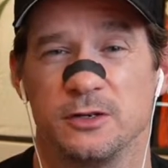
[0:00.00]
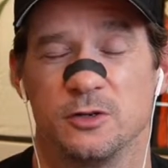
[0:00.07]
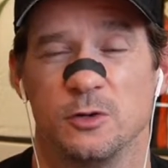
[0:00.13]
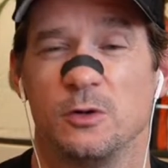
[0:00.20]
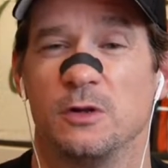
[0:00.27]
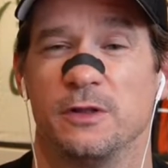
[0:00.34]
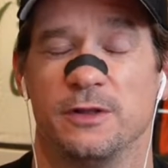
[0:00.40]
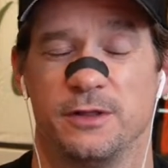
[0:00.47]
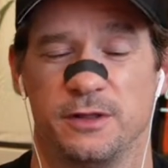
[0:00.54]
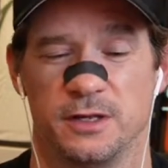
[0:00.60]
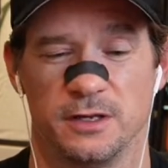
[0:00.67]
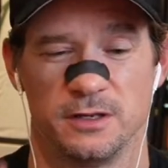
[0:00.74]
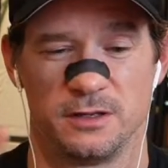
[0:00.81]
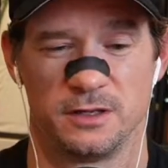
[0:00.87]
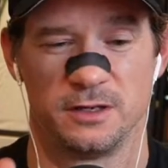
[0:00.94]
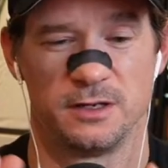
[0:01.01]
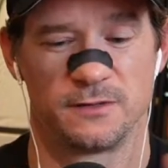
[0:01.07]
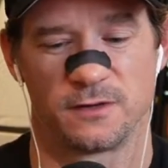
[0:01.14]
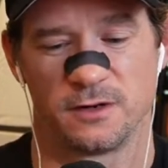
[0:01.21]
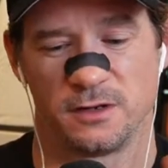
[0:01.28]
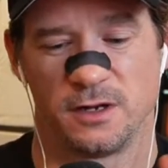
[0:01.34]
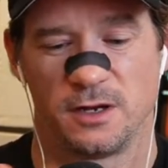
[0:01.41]
Google the
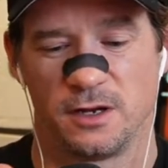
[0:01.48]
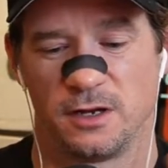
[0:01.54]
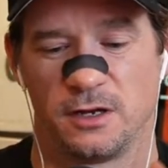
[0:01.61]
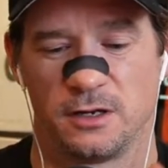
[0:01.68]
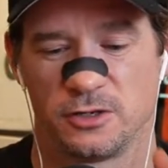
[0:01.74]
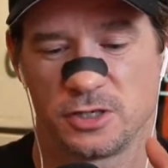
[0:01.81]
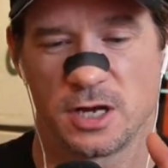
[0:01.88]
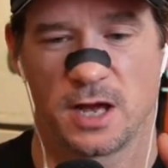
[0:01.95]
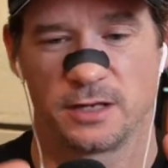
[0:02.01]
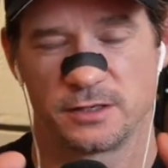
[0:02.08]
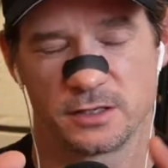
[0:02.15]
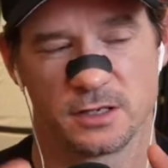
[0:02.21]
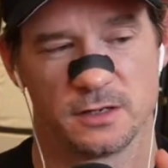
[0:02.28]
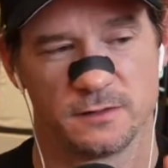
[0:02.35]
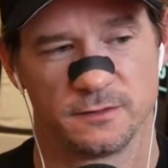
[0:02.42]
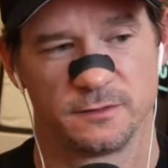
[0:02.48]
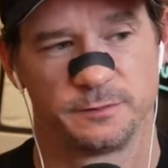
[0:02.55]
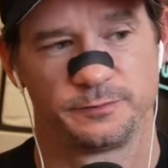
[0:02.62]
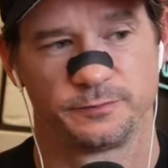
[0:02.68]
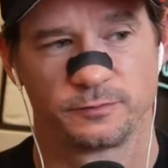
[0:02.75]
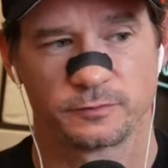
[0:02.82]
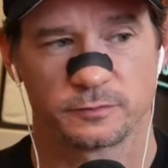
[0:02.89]
different shots of
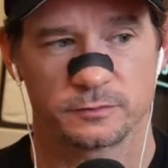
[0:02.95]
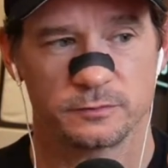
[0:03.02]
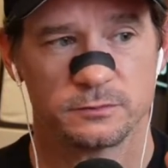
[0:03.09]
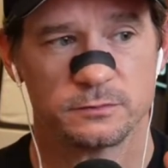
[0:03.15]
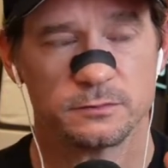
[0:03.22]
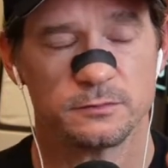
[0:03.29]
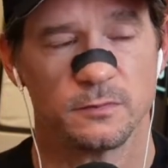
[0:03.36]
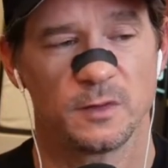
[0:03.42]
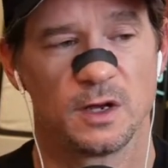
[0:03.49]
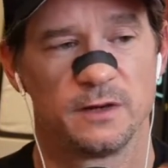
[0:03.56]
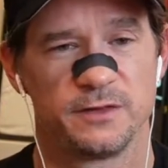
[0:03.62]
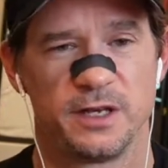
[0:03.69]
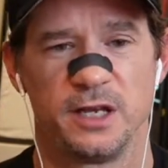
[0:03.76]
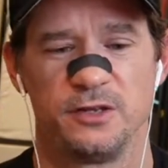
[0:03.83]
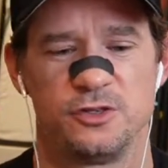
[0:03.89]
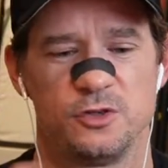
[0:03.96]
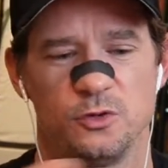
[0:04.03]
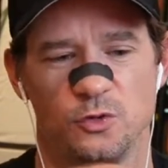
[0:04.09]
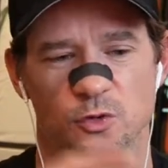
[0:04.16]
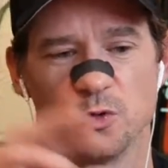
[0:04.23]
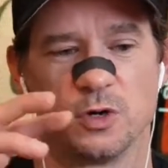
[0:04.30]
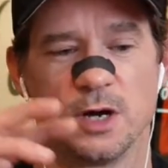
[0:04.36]
kids who
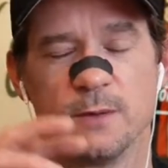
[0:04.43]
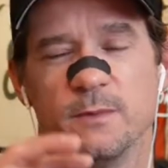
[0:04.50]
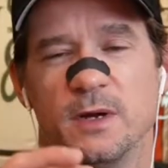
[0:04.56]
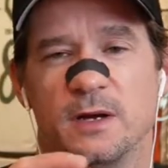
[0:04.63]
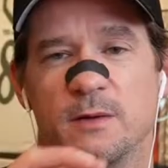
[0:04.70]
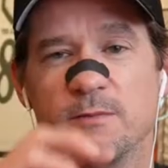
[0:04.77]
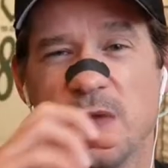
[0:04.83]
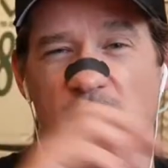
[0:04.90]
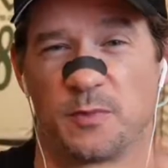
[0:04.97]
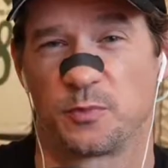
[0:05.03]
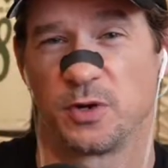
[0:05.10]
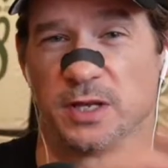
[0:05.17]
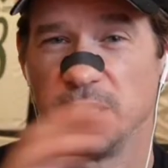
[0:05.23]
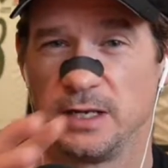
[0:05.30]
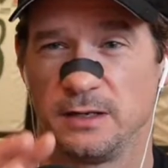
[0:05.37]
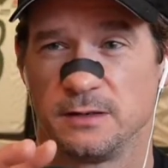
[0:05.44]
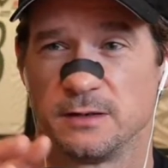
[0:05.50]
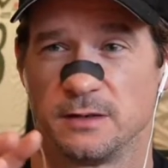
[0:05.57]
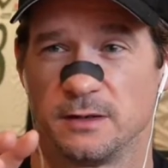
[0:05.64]
grew up mouth breathing.